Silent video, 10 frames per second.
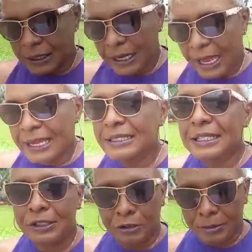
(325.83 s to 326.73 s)
and
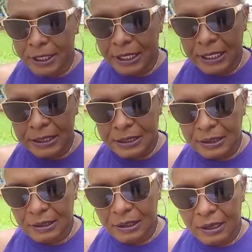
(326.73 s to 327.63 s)
discriminate,
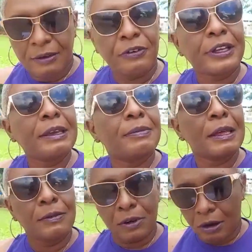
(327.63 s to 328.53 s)
forgive
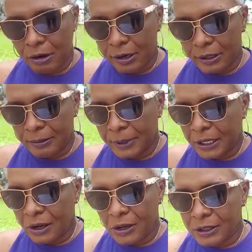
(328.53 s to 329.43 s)
them, Lord,
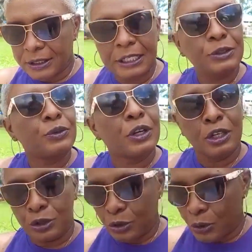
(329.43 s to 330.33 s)
because they do not
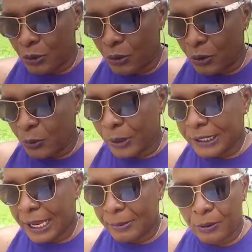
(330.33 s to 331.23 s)
know what
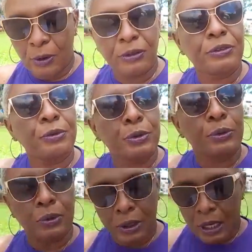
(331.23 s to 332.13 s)
I am going through,